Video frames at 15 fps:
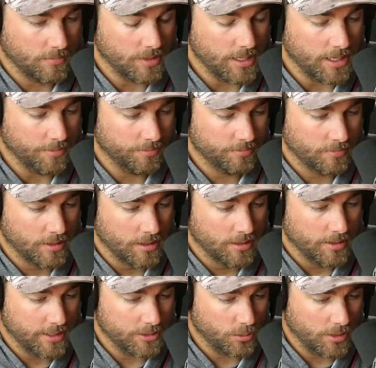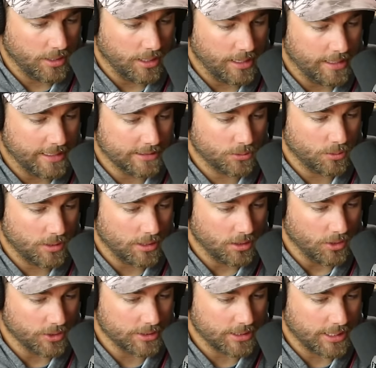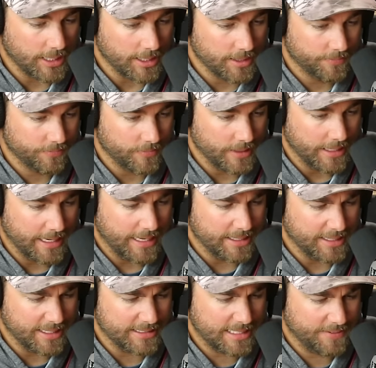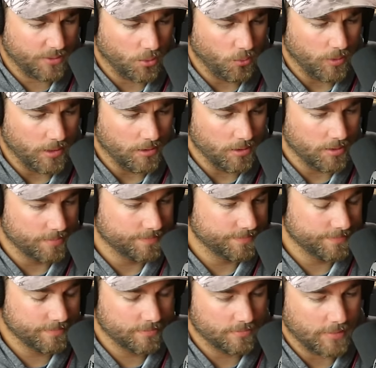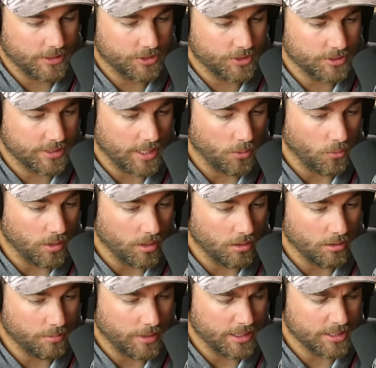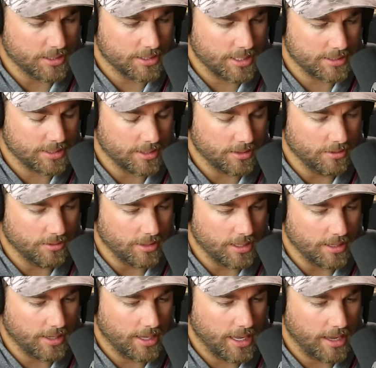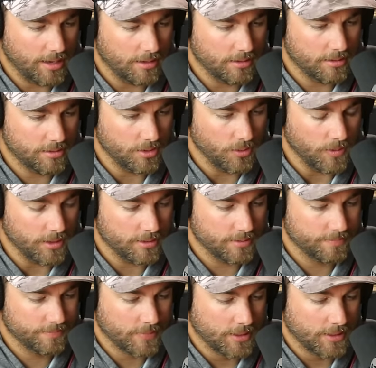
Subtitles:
Yeah. That's what it looks like. And it does have a weird, I shouldn't say weird, but it just has a unique head to it.